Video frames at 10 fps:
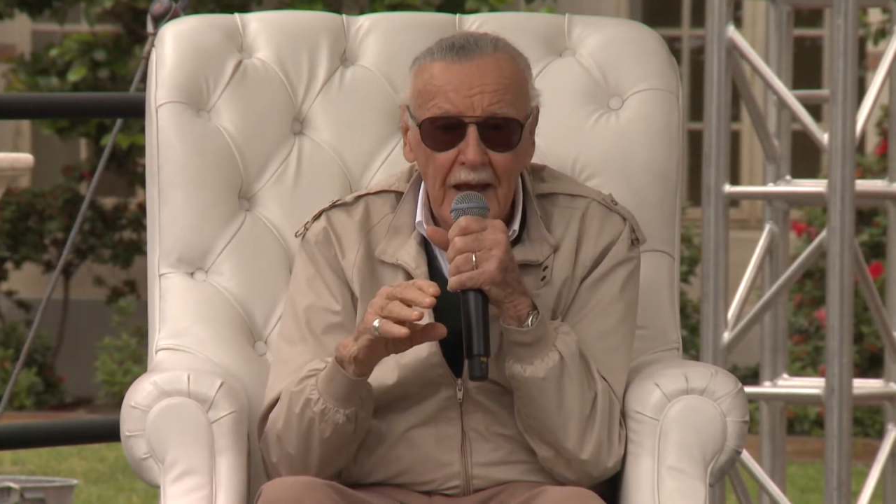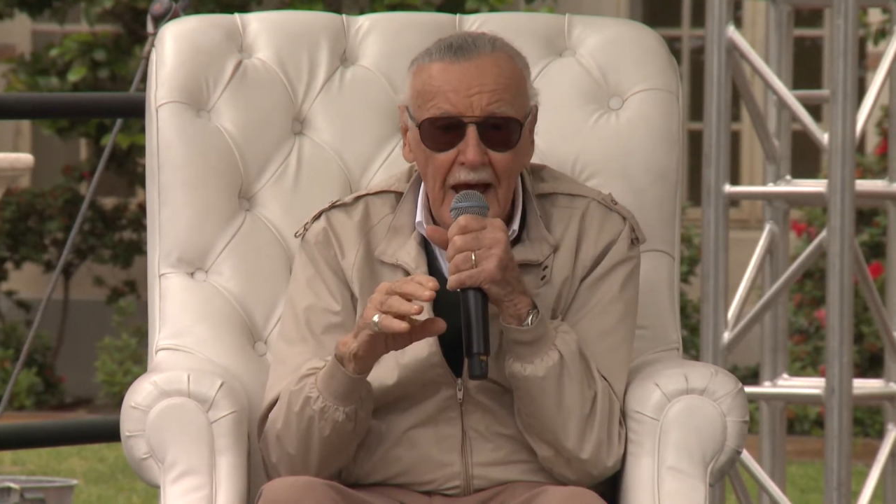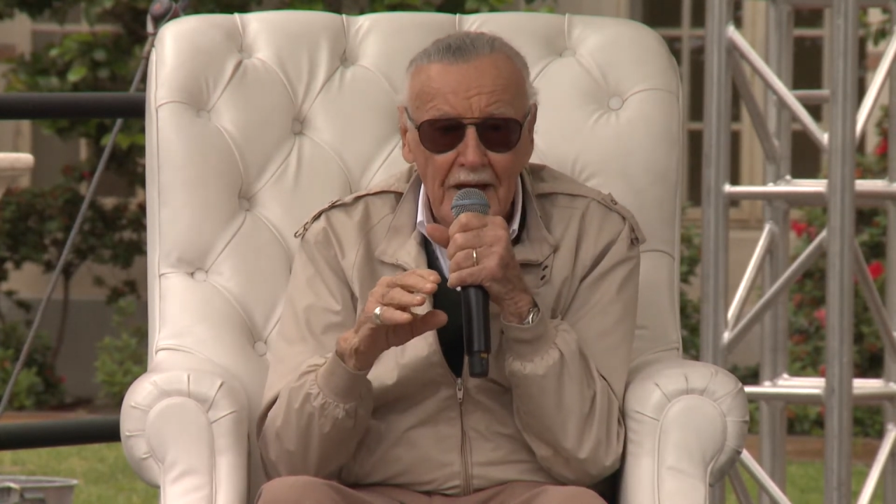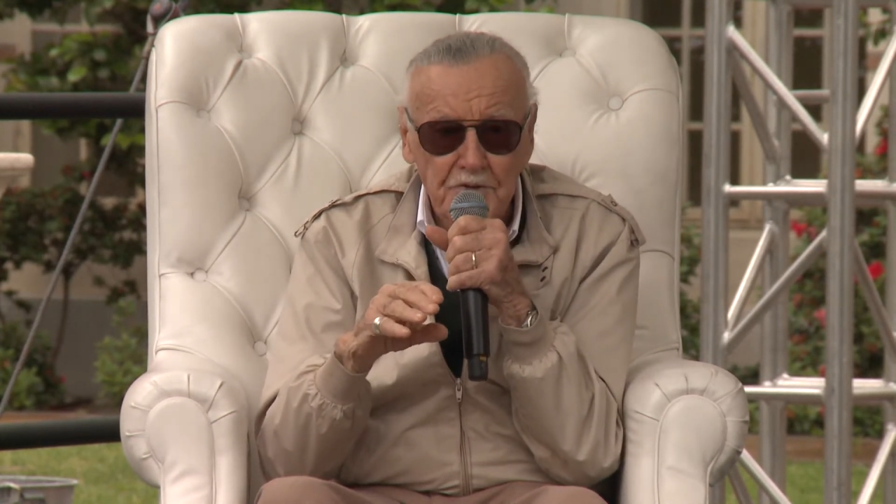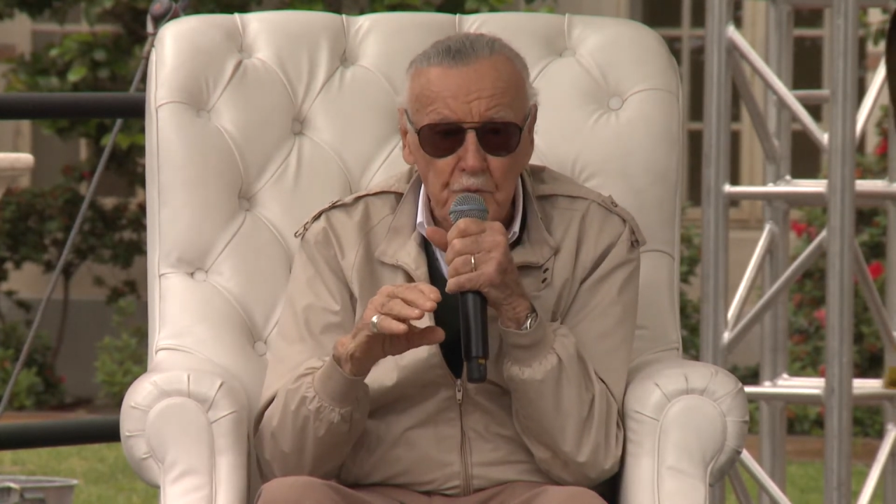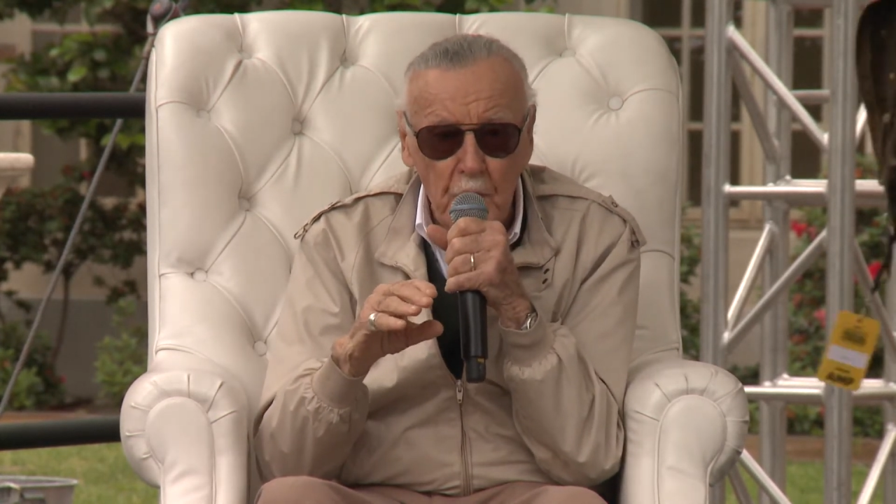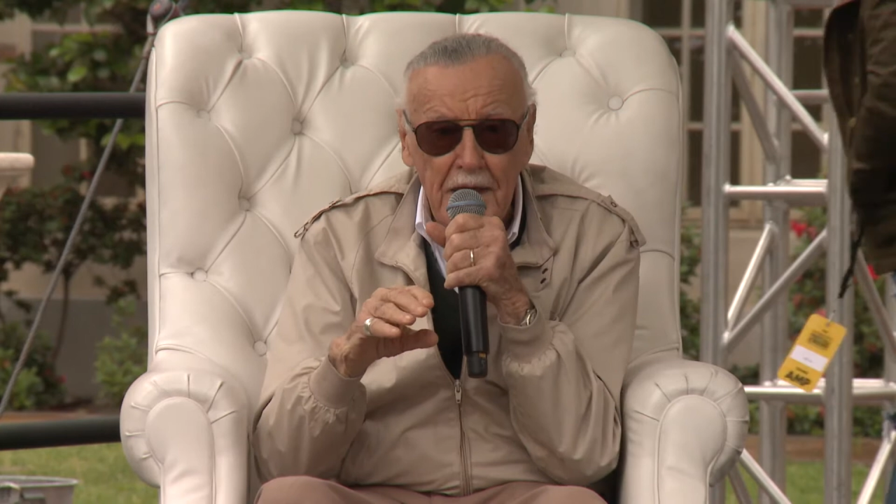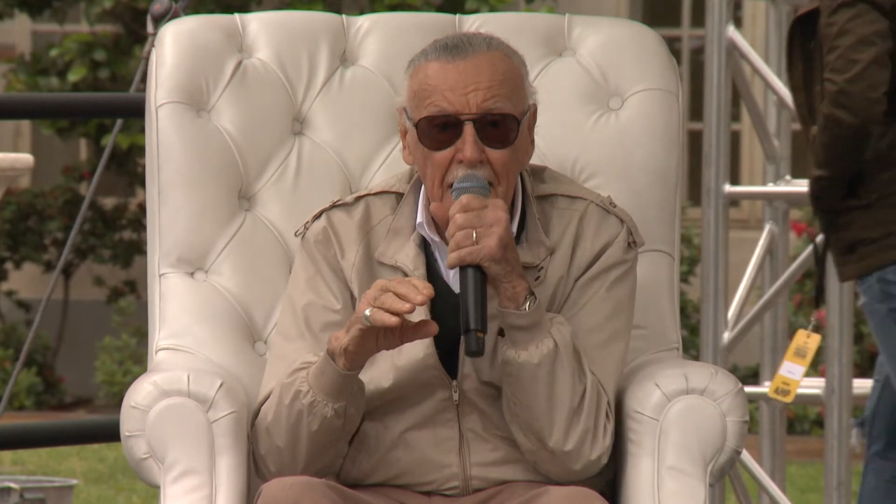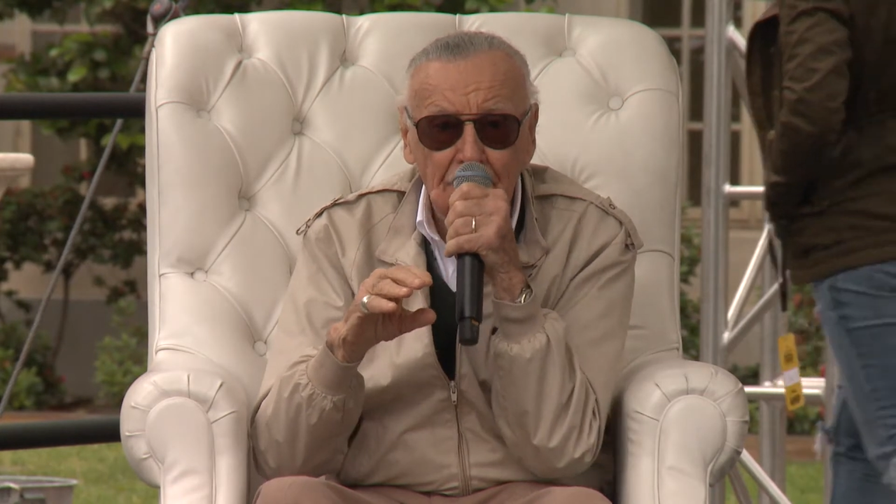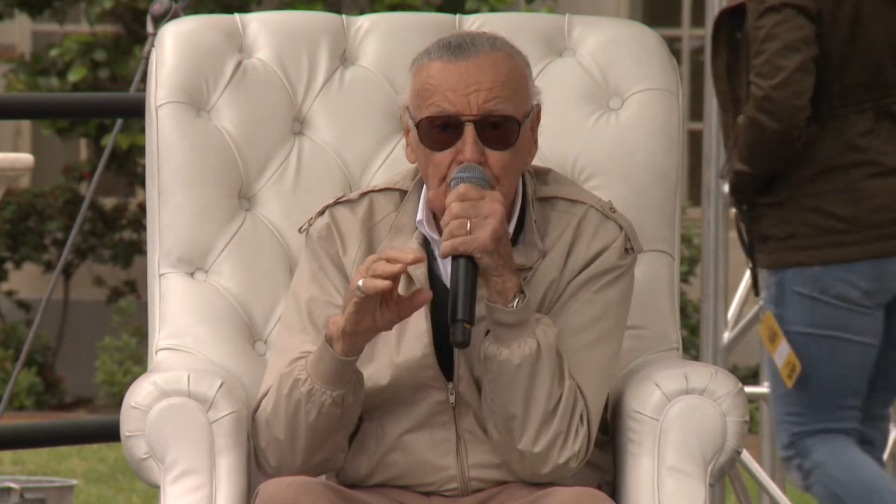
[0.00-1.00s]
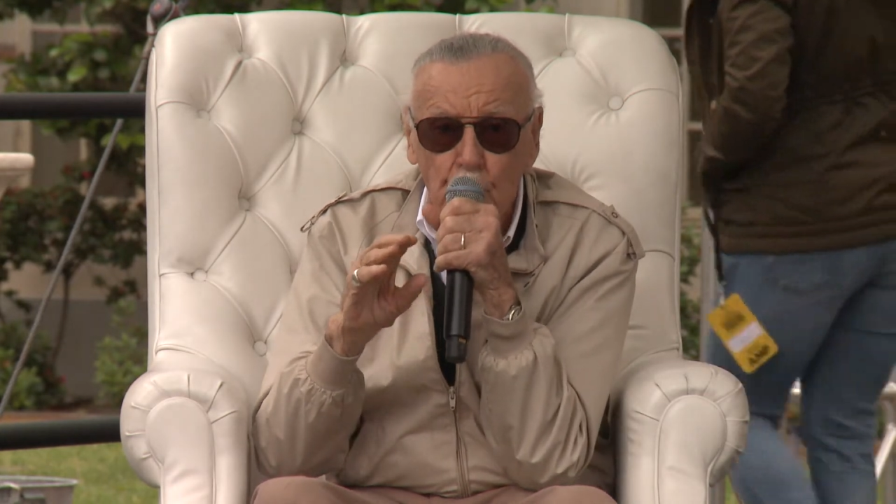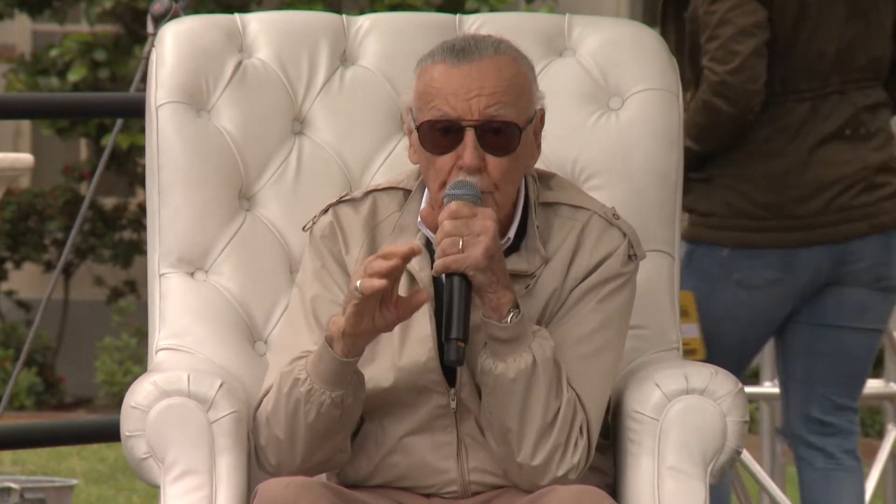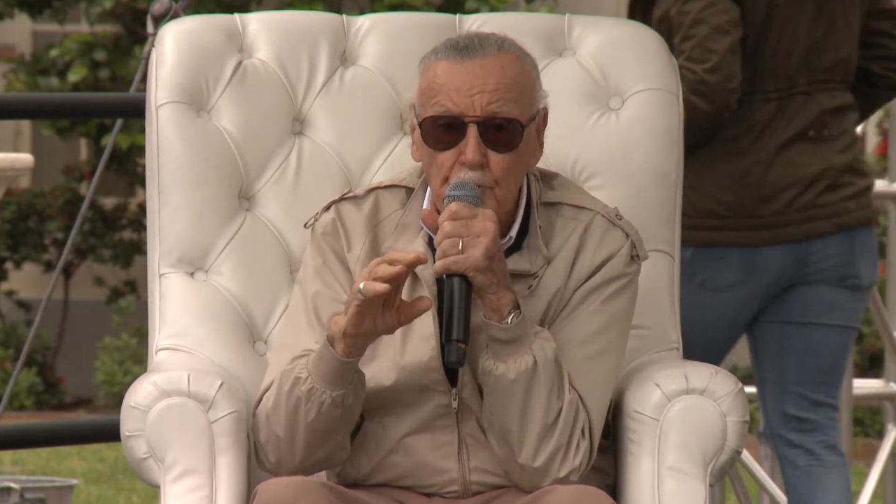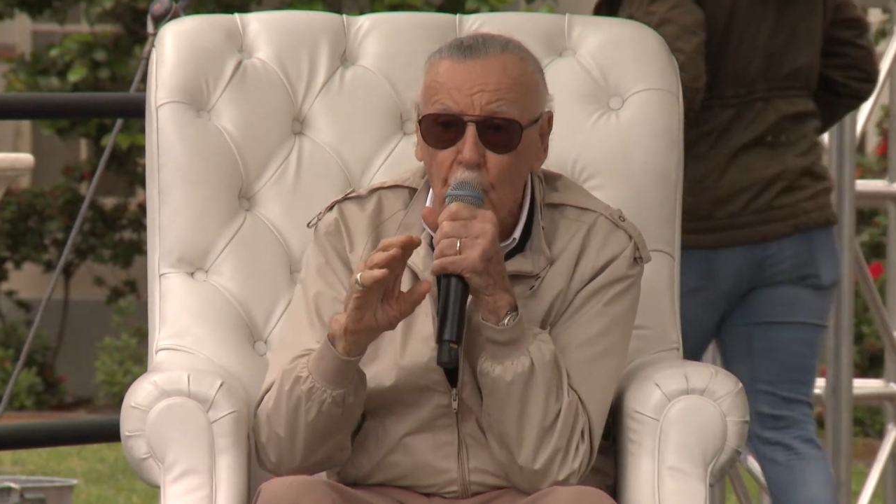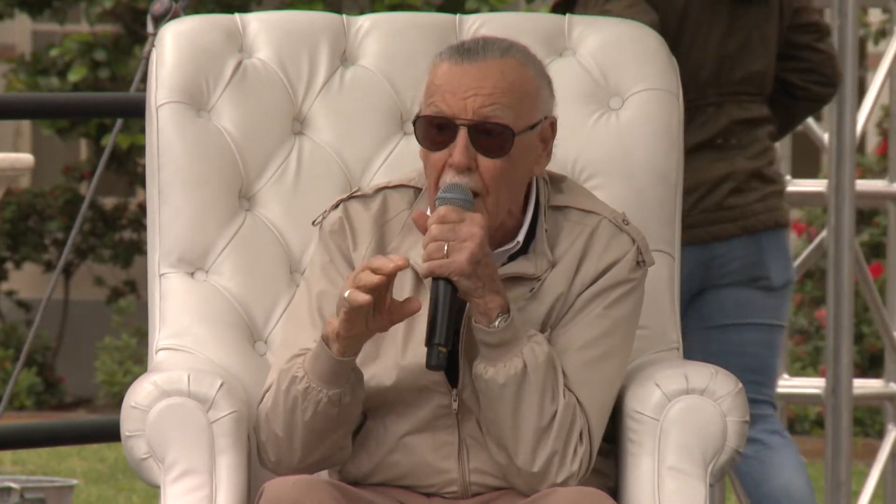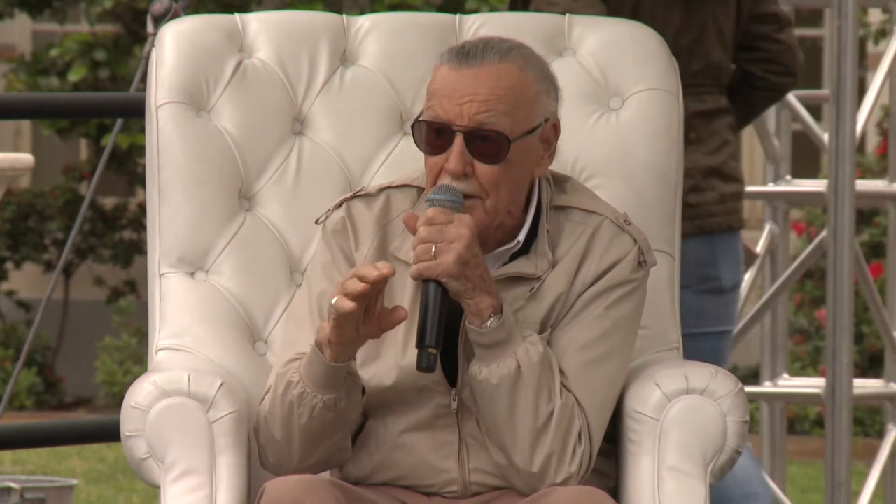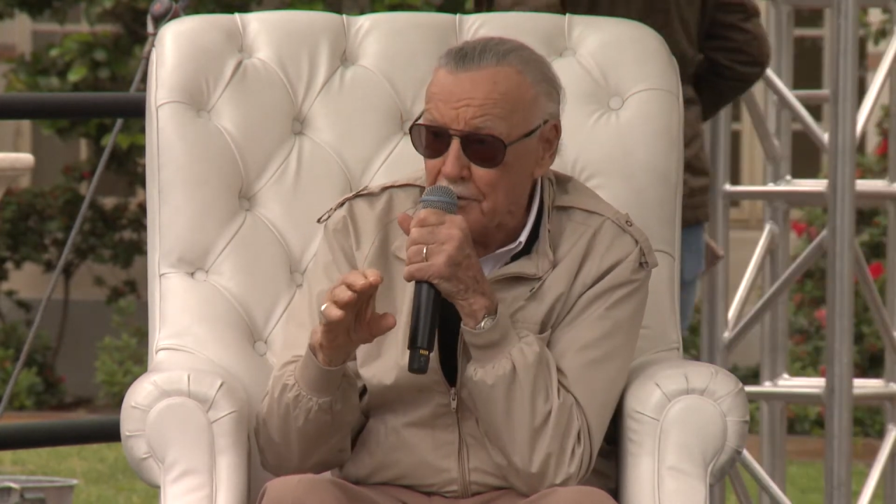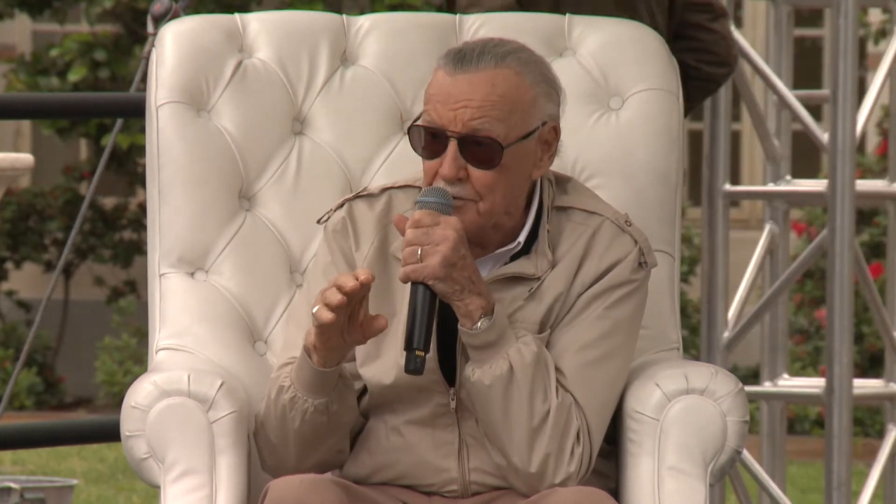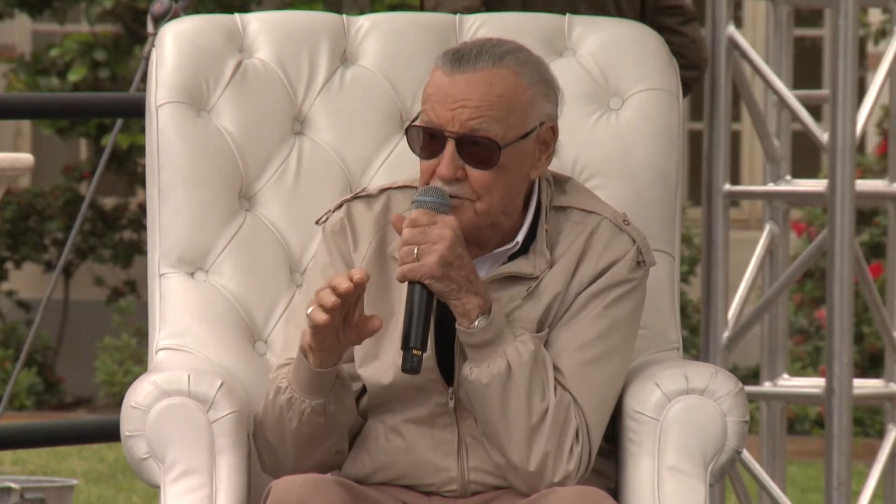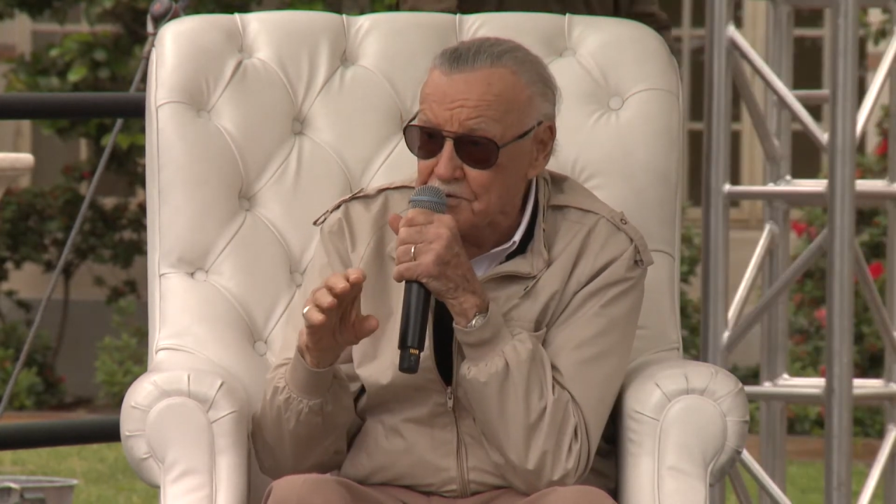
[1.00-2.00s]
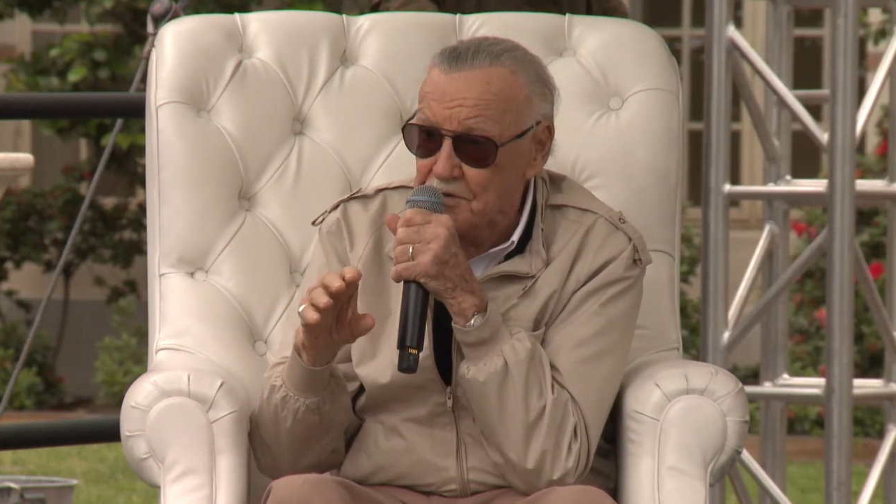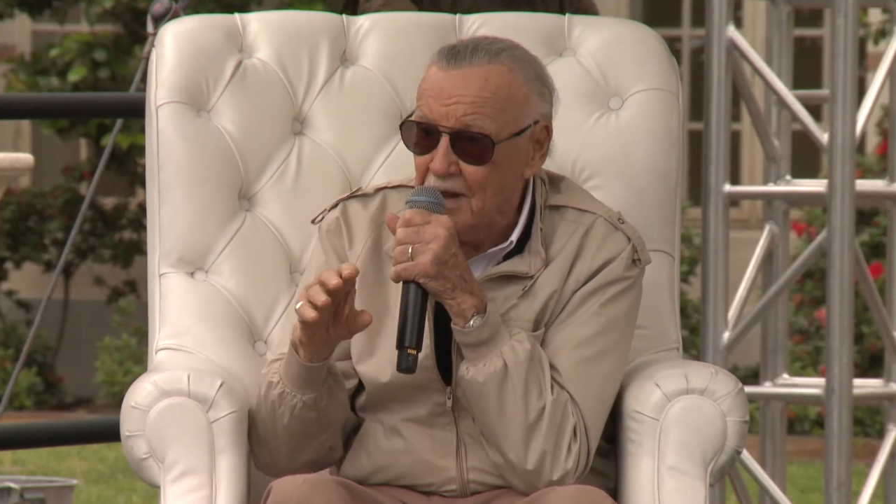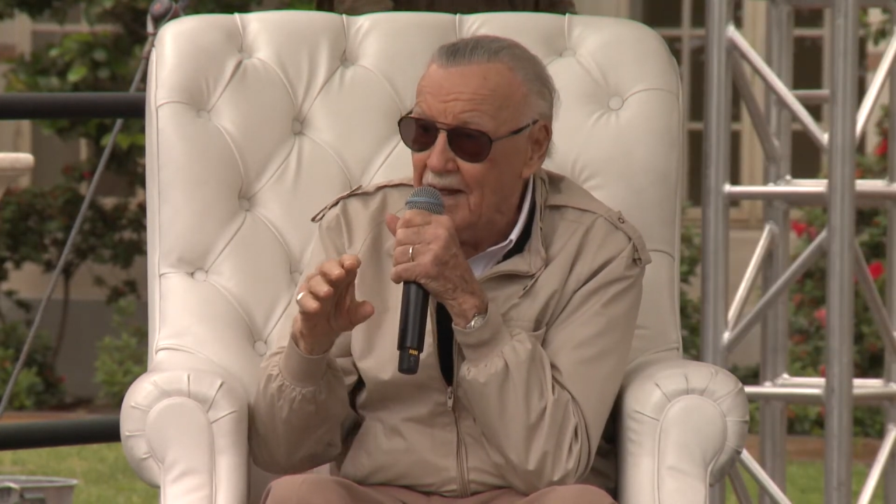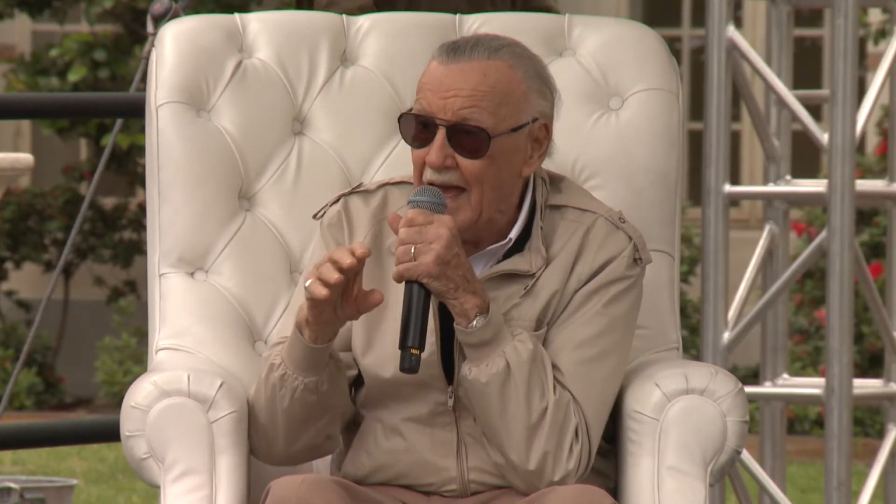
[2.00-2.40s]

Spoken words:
as we have good writers,